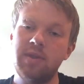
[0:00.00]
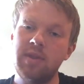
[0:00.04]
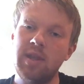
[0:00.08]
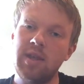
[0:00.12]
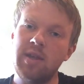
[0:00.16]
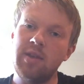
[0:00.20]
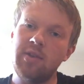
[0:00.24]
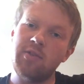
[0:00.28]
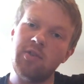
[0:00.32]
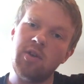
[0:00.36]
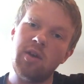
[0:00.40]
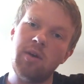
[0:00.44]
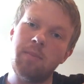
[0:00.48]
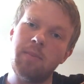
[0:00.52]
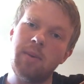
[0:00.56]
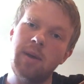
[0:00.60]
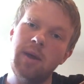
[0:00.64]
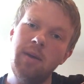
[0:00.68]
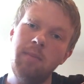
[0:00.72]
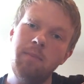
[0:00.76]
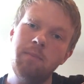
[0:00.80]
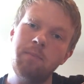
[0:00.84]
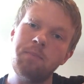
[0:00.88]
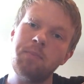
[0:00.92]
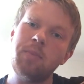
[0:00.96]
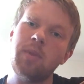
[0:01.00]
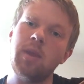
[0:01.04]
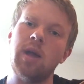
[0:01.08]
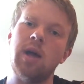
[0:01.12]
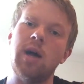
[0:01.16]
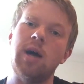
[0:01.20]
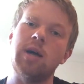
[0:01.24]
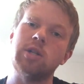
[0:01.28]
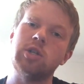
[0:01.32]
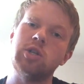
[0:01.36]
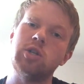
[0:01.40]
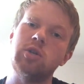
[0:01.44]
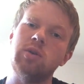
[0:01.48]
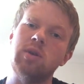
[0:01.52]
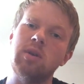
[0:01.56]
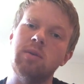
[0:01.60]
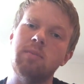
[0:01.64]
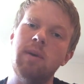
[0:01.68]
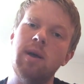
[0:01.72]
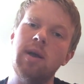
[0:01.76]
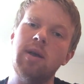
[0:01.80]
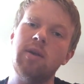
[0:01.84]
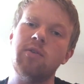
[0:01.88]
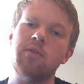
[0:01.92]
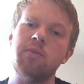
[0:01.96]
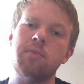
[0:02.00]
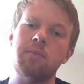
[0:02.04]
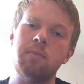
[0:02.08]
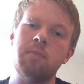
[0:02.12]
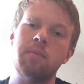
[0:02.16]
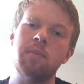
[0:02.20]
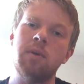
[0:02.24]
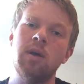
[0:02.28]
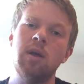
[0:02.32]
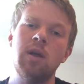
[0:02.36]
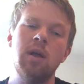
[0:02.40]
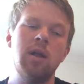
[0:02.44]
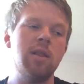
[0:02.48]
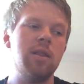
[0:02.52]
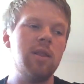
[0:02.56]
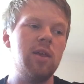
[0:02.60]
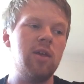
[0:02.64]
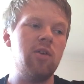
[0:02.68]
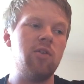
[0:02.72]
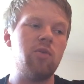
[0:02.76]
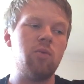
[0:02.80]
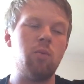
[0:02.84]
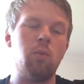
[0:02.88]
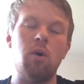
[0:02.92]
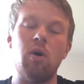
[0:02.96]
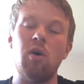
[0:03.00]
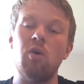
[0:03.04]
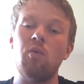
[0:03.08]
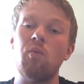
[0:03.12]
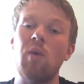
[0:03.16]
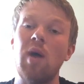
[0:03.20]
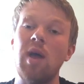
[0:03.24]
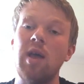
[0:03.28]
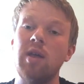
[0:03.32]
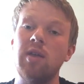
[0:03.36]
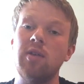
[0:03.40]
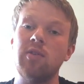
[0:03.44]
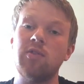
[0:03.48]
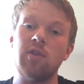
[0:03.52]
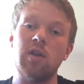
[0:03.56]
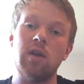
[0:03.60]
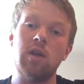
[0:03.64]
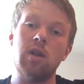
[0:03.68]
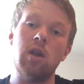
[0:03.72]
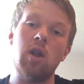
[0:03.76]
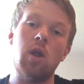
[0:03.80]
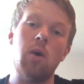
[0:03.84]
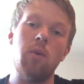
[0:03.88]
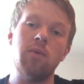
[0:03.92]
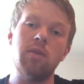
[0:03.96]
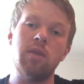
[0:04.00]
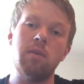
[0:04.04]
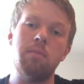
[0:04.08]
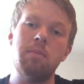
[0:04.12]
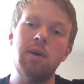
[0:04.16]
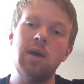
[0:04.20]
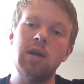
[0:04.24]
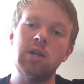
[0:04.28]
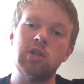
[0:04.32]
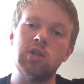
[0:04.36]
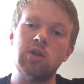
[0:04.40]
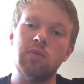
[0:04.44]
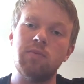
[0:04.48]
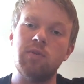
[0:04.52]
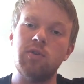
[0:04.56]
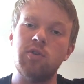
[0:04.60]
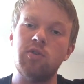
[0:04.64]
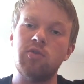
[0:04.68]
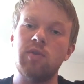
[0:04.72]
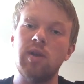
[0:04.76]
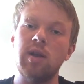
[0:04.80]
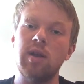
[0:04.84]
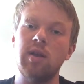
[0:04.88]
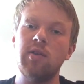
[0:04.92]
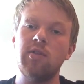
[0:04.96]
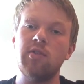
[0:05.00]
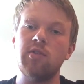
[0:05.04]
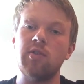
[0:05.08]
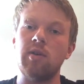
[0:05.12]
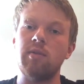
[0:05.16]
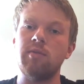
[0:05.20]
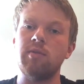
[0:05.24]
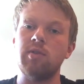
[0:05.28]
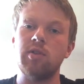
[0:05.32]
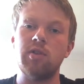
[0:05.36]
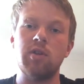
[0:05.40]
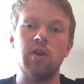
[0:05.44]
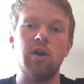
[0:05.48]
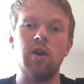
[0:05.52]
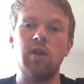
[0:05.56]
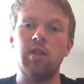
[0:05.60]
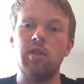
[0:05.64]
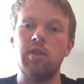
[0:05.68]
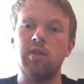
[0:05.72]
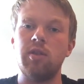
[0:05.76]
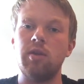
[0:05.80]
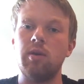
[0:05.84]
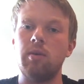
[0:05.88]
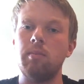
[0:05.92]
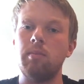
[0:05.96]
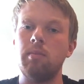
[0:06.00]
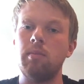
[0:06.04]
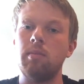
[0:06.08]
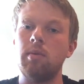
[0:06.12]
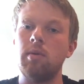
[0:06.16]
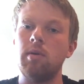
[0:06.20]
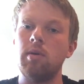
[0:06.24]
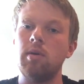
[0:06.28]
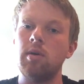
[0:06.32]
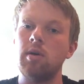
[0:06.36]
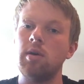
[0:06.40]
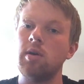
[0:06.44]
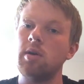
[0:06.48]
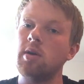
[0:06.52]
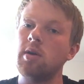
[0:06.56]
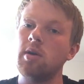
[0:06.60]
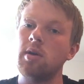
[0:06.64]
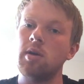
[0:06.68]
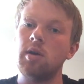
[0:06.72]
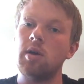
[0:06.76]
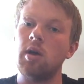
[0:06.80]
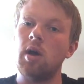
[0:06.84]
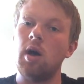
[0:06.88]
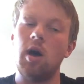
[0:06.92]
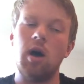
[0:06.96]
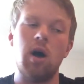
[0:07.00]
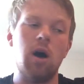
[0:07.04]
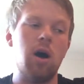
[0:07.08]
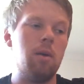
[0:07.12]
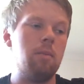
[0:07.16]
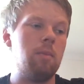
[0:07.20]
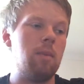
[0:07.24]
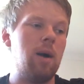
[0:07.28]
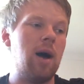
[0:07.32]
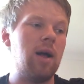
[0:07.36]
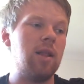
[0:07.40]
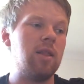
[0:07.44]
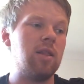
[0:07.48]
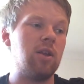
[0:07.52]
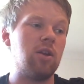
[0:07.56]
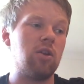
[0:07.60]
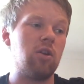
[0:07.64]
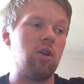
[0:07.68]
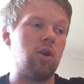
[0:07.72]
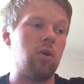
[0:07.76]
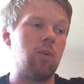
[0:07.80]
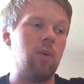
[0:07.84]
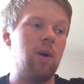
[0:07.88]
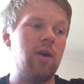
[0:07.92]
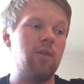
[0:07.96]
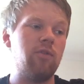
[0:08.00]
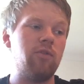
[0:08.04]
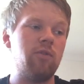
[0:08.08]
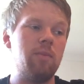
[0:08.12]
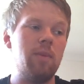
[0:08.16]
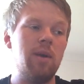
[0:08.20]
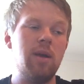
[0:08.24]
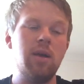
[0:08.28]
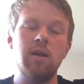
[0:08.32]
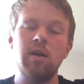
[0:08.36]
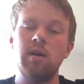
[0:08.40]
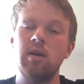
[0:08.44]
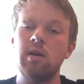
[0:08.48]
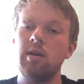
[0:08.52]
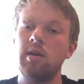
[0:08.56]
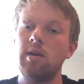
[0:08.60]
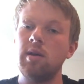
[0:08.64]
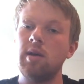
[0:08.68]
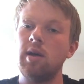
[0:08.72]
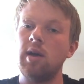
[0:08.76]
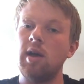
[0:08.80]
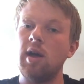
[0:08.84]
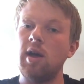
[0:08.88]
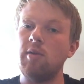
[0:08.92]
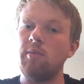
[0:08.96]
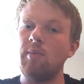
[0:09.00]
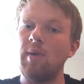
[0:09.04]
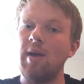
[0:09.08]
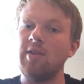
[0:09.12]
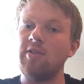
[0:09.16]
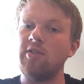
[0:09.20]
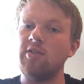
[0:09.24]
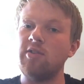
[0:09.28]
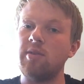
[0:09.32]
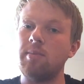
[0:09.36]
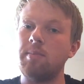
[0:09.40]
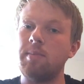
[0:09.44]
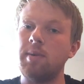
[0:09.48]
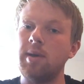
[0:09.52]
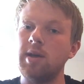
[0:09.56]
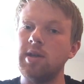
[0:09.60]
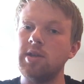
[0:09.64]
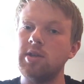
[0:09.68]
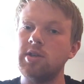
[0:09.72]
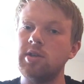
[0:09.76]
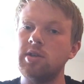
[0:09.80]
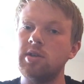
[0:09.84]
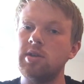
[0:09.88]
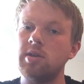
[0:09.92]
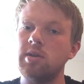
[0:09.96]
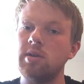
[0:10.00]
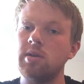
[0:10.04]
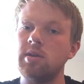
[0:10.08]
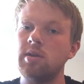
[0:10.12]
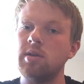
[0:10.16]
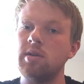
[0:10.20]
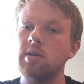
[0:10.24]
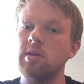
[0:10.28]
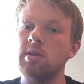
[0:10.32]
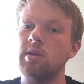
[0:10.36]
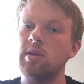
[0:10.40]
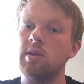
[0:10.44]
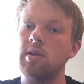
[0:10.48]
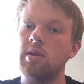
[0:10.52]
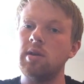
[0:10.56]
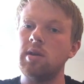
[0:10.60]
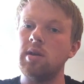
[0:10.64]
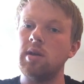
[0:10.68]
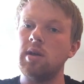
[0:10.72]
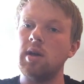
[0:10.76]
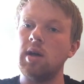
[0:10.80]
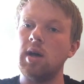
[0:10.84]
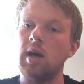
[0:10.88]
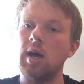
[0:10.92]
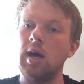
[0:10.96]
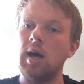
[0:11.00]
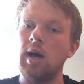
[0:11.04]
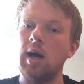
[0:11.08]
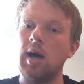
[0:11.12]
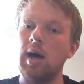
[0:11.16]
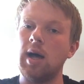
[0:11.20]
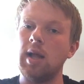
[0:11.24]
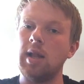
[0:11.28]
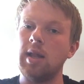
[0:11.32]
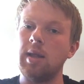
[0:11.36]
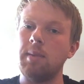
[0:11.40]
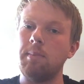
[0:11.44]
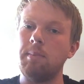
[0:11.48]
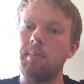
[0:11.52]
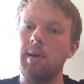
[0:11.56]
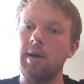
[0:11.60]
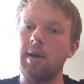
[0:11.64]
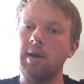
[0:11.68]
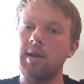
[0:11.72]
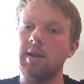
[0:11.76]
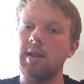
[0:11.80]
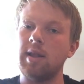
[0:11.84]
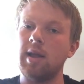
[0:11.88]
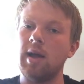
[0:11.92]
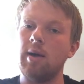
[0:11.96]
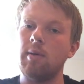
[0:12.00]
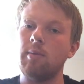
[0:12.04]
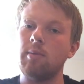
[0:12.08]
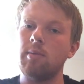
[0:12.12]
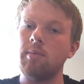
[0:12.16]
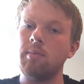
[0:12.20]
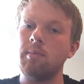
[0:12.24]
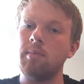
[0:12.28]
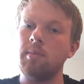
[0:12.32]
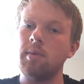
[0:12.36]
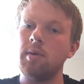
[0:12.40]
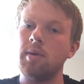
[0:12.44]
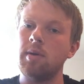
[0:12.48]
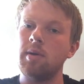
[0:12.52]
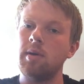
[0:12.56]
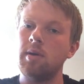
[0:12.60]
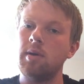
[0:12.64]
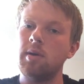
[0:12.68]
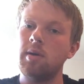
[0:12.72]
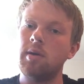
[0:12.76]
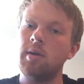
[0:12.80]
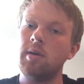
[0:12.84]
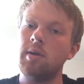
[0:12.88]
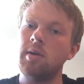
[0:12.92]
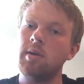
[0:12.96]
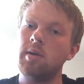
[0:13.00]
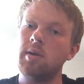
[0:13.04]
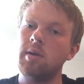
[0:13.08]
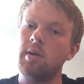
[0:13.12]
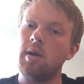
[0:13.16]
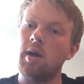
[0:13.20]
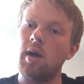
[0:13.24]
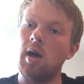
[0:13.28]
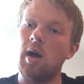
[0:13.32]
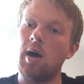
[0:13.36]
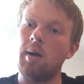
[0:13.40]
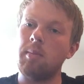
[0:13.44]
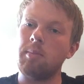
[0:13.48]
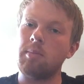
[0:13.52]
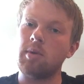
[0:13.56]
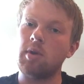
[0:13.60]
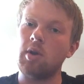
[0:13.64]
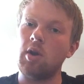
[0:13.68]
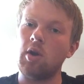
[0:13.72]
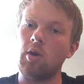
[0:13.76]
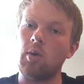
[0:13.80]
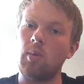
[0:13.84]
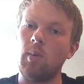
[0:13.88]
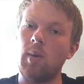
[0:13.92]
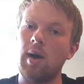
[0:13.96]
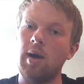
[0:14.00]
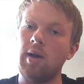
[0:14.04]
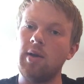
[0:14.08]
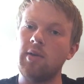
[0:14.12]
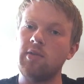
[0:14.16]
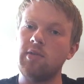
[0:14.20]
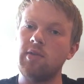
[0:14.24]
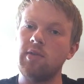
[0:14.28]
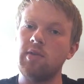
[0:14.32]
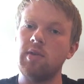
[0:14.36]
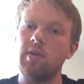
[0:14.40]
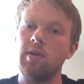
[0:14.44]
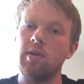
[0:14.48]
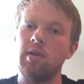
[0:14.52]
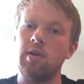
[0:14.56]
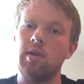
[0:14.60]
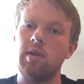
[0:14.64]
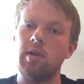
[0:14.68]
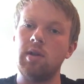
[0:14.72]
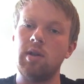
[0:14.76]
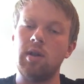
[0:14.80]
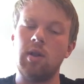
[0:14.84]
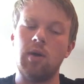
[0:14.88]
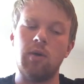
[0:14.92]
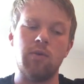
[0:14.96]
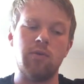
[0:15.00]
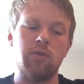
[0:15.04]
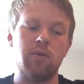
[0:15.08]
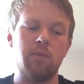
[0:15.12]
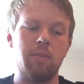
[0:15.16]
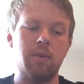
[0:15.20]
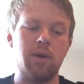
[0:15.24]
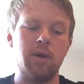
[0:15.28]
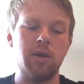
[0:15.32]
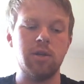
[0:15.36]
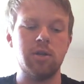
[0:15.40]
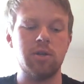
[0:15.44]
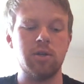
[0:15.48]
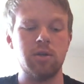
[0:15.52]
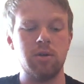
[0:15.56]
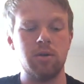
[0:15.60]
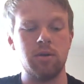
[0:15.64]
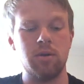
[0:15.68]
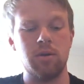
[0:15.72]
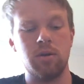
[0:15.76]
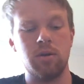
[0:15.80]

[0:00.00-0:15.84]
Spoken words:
These up here are tuning pegs. These what raise and lower the pitch of the strings. So if you turn them anti-clockwise for me, it raises the pitch, and then back down clockwise lowers the pitch.